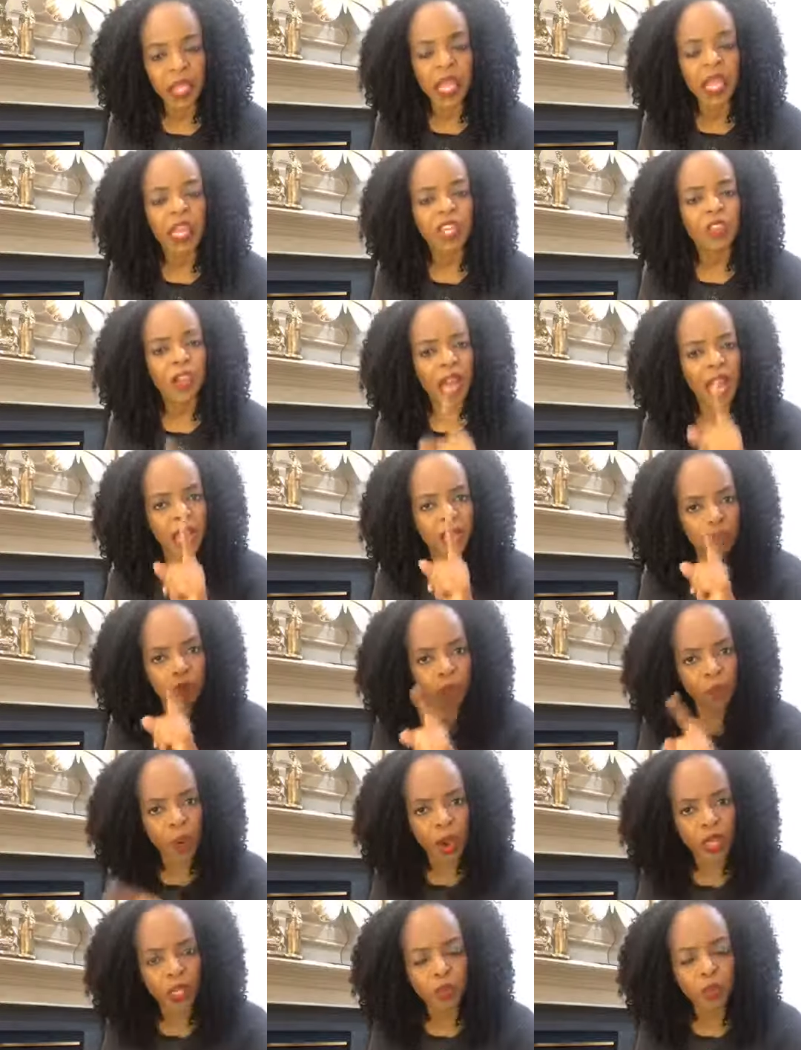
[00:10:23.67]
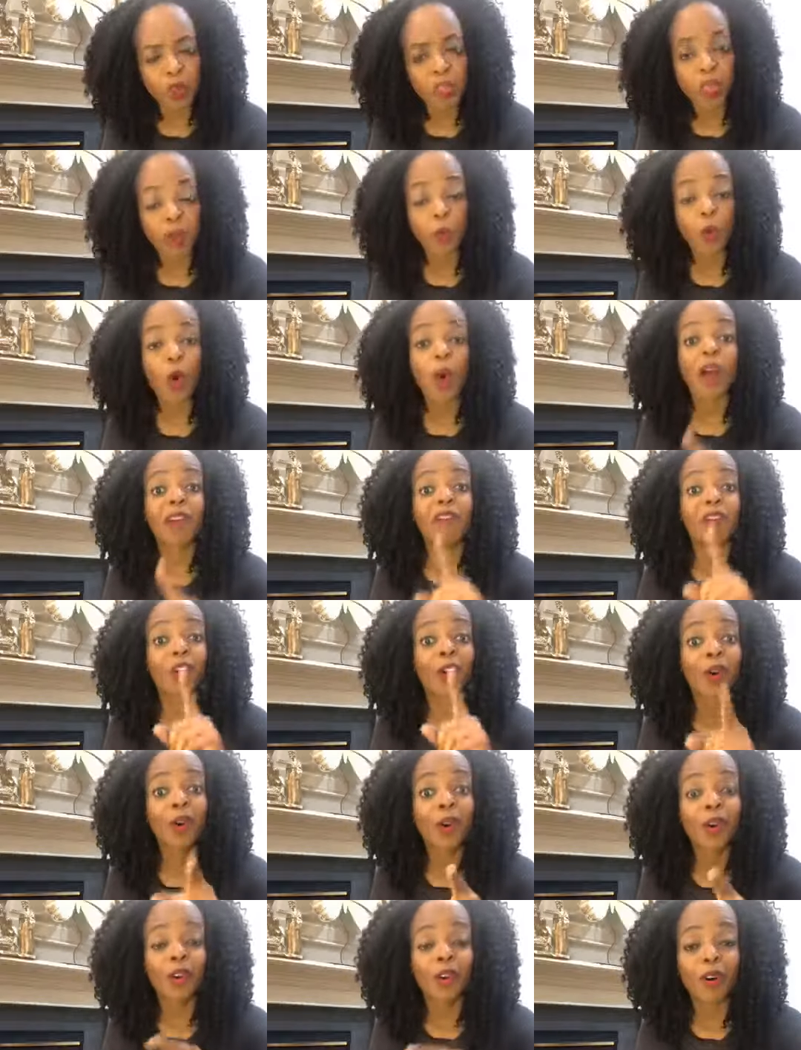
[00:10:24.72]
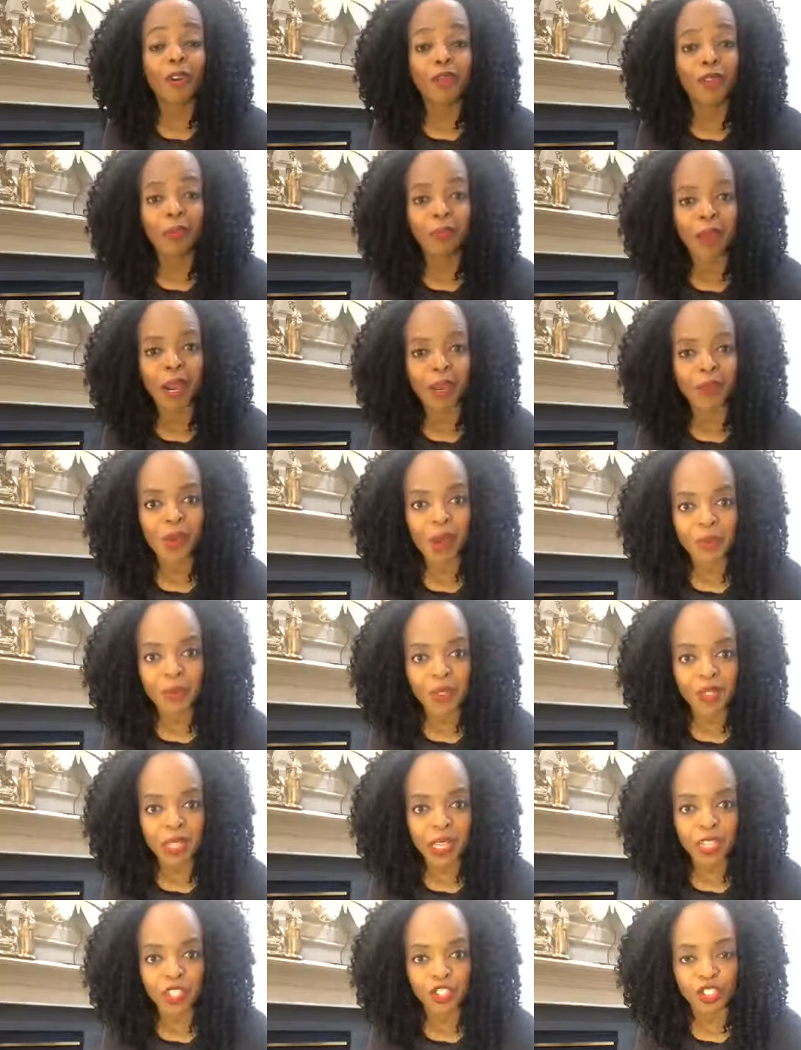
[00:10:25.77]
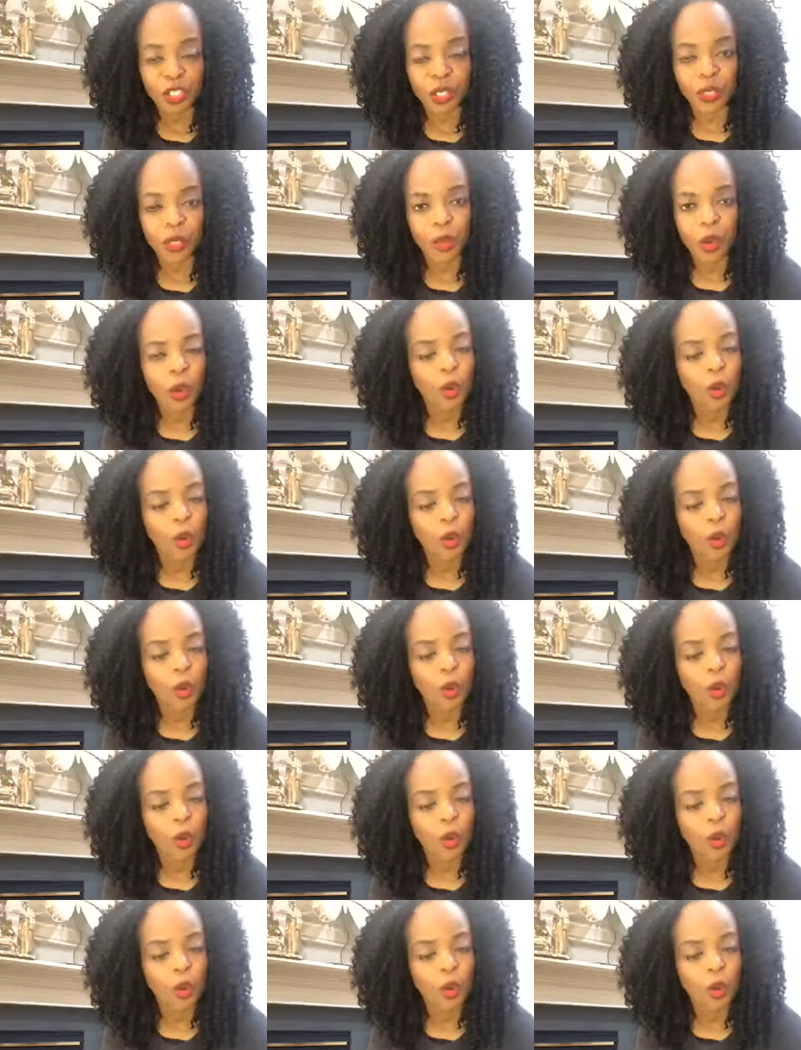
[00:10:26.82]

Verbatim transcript: either i have worked with them or i've heard of them by reputation